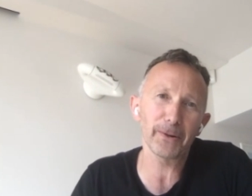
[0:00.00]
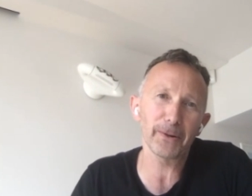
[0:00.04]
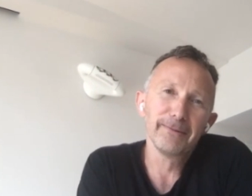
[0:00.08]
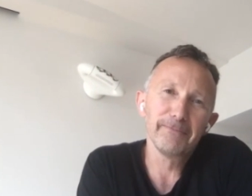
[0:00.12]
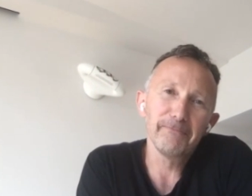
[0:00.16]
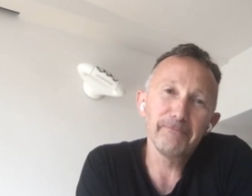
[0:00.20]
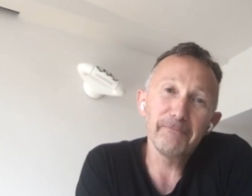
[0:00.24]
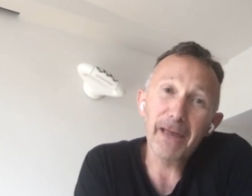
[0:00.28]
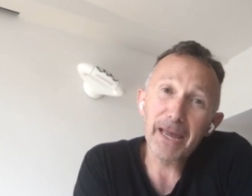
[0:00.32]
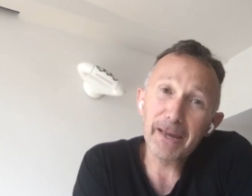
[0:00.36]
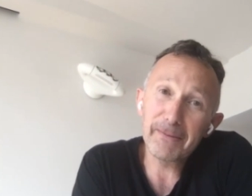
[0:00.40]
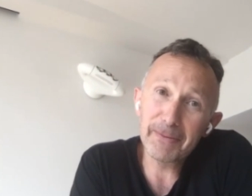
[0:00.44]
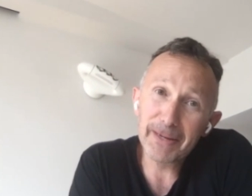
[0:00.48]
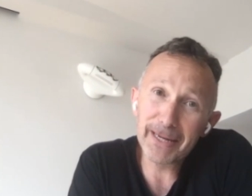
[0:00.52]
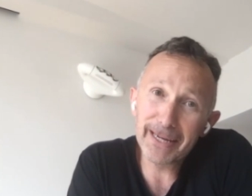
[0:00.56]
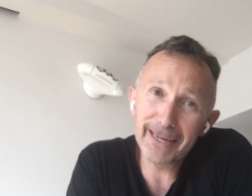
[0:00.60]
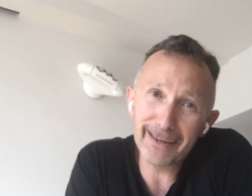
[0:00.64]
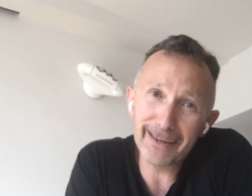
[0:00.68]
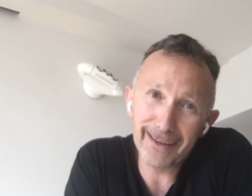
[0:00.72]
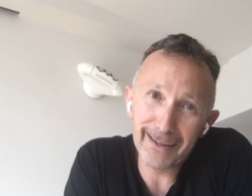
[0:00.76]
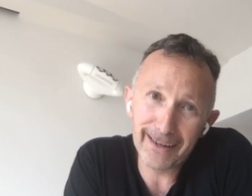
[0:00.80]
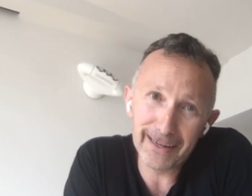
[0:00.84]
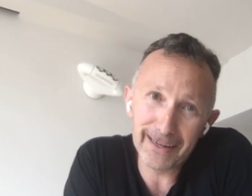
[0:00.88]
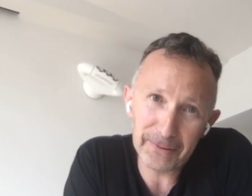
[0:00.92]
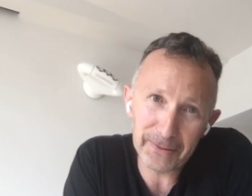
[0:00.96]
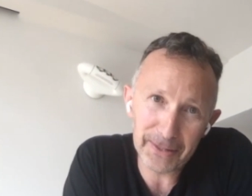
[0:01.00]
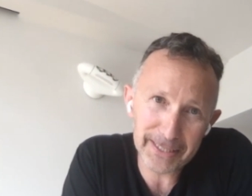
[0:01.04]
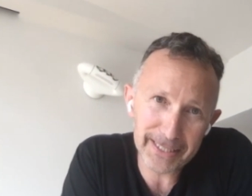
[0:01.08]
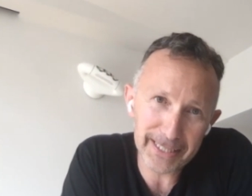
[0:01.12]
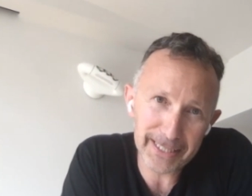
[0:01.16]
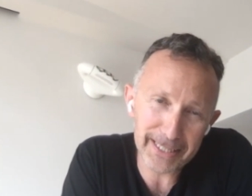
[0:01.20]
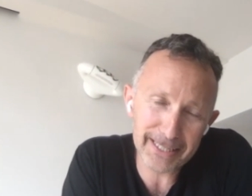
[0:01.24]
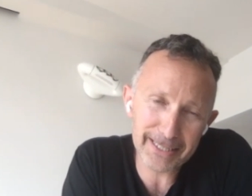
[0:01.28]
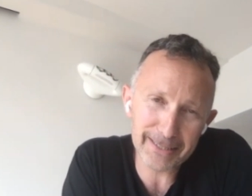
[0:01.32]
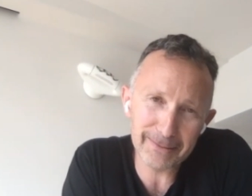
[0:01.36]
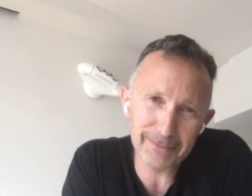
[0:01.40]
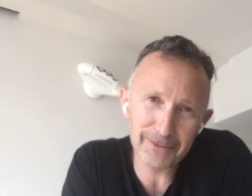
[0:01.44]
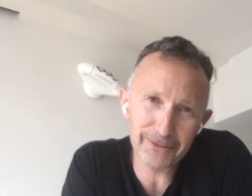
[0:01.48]
maybe, although I think
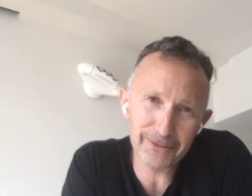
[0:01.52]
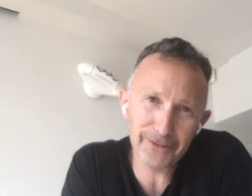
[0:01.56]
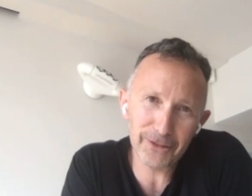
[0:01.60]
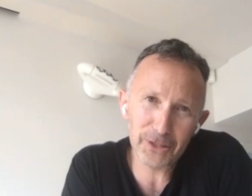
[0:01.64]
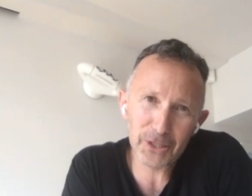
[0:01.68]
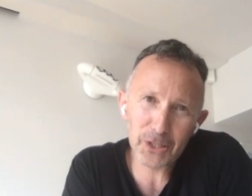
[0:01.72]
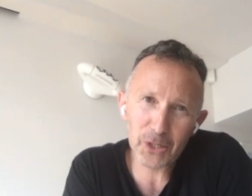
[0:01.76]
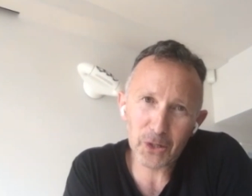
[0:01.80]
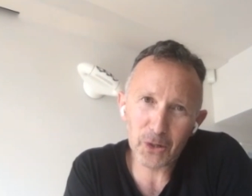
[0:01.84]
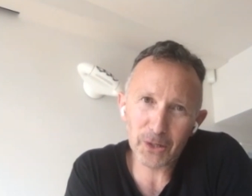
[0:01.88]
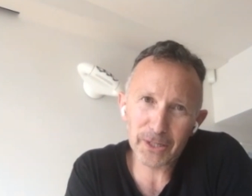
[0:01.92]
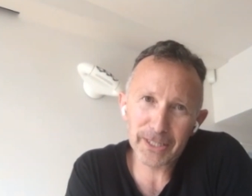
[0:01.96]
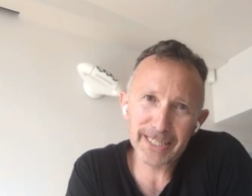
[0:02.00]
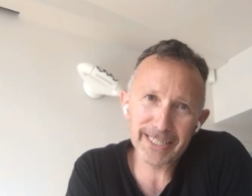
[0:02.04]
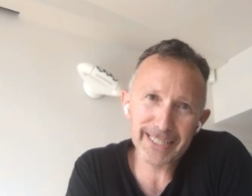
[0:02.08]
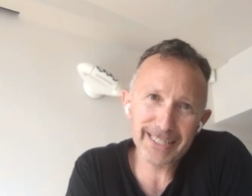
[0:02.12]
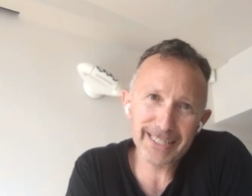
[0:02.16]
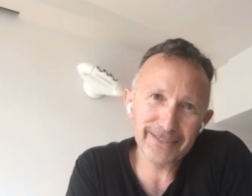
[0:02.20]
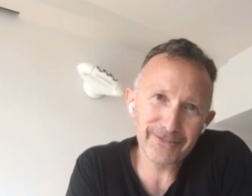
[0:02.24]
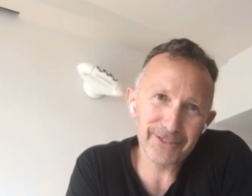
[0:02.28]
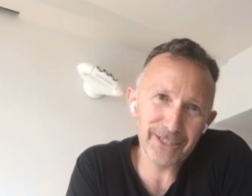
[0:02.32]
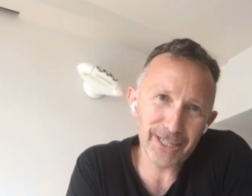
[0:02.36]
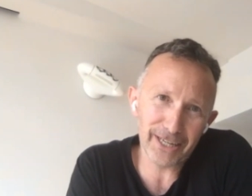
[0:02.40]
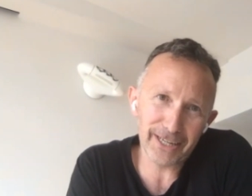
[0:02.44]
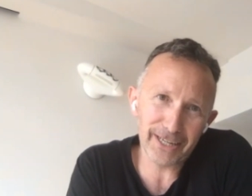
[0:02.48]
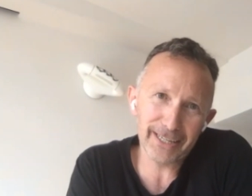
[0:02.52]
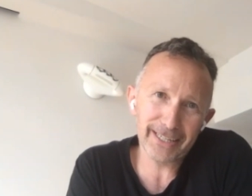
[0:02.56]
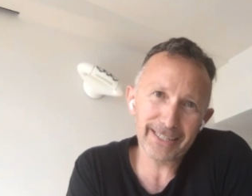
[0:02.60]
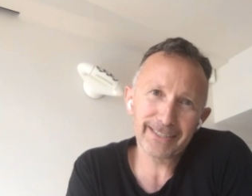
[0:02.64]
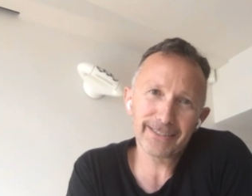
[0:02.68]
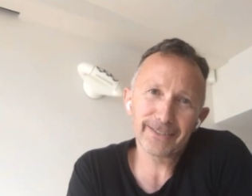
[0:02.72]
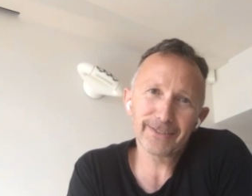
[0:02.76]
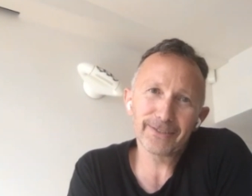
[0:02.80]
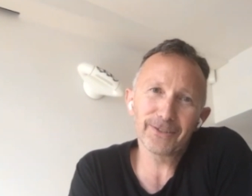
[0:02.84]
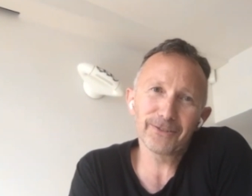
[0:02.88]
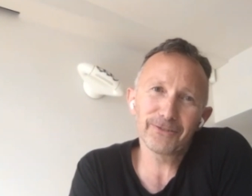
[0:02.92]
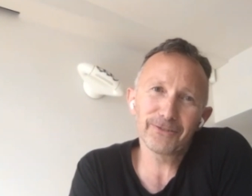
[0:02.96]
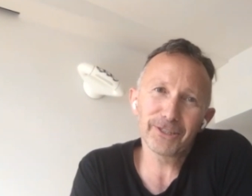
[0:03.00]
some of those horses have died
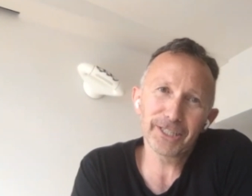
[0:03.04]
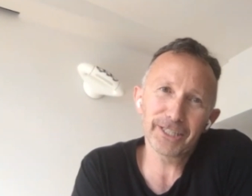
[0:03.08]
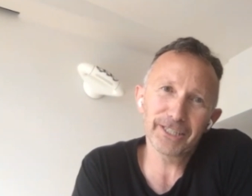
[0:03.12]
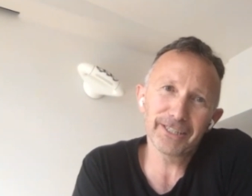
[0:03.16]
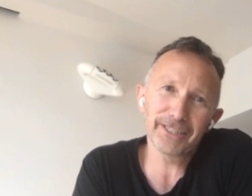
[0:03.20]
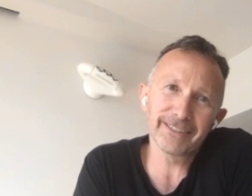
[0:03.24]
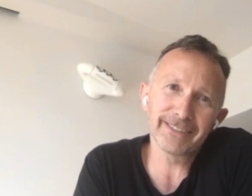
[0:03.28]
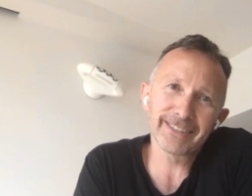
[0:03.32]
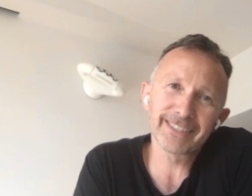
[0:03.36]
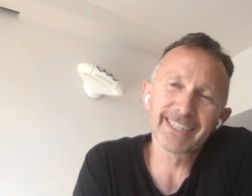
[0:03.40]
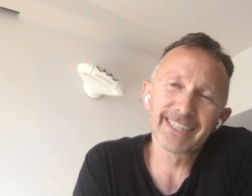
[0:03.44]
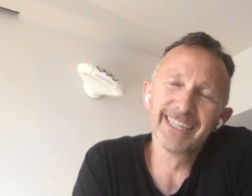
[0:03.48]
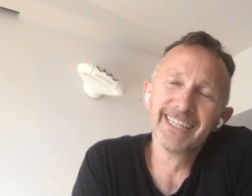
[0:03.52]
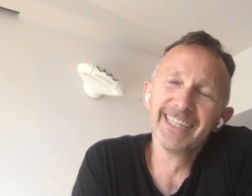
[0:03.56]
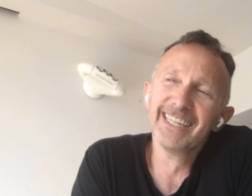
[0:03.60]
over the years,